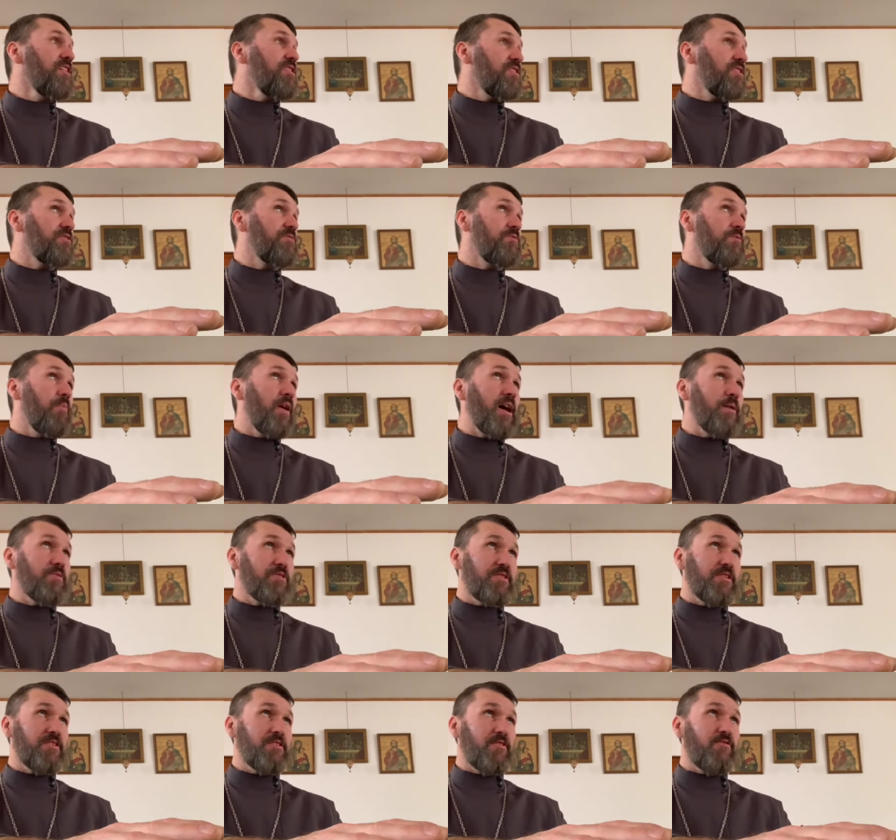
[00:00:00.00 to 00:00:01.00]
The, Bible
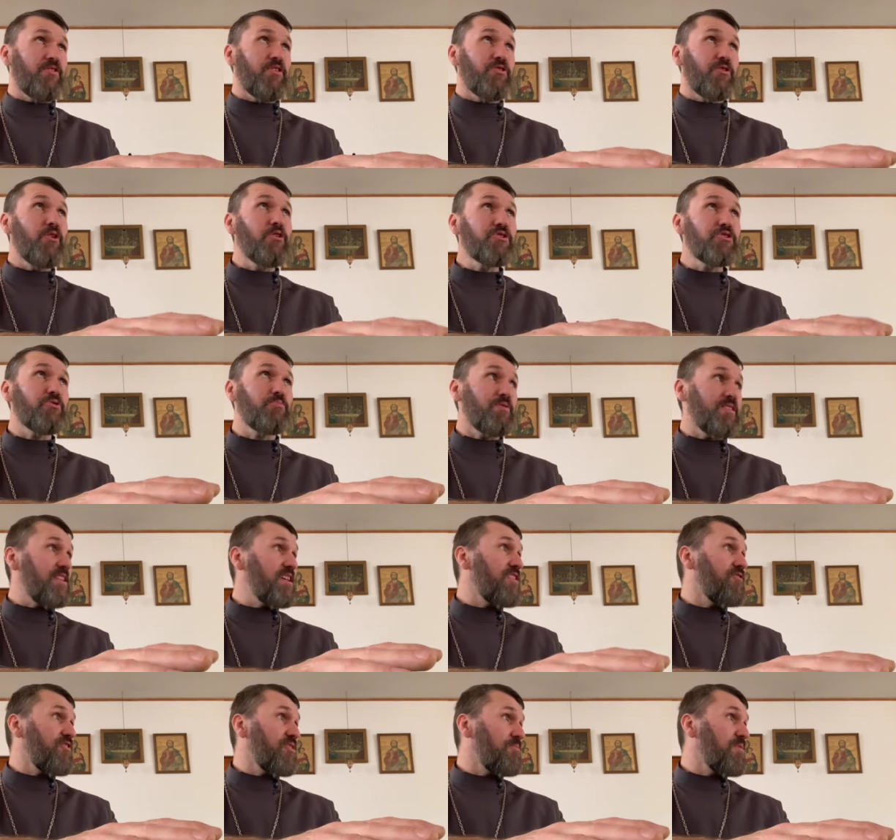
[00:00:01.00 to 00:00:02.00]
says if those who
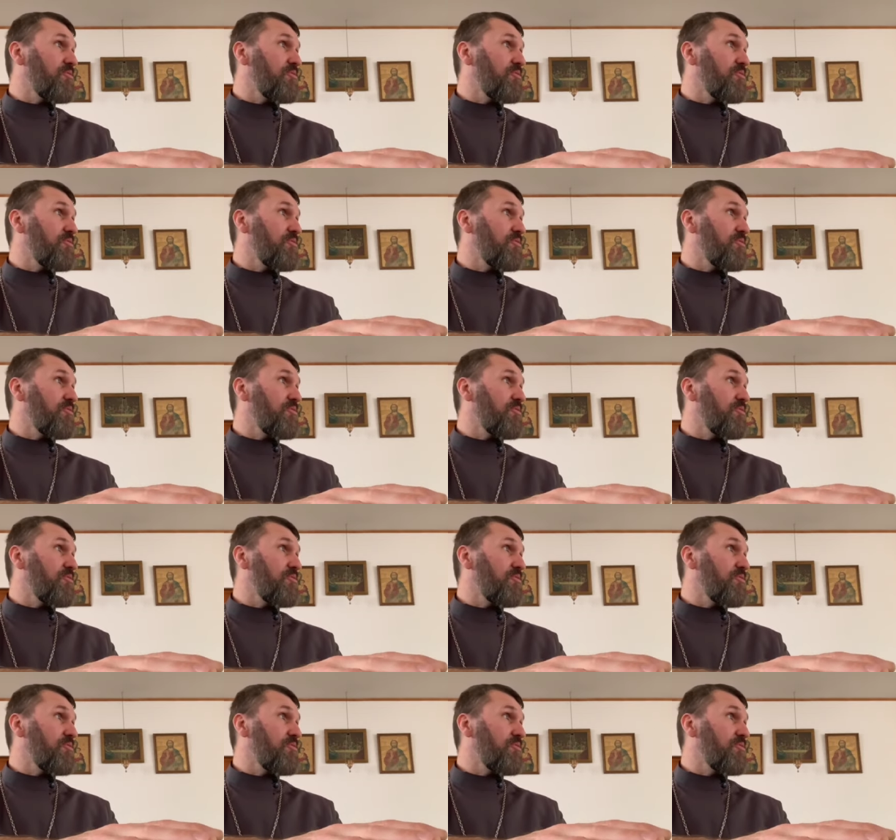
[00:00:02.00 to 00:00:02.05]
believe in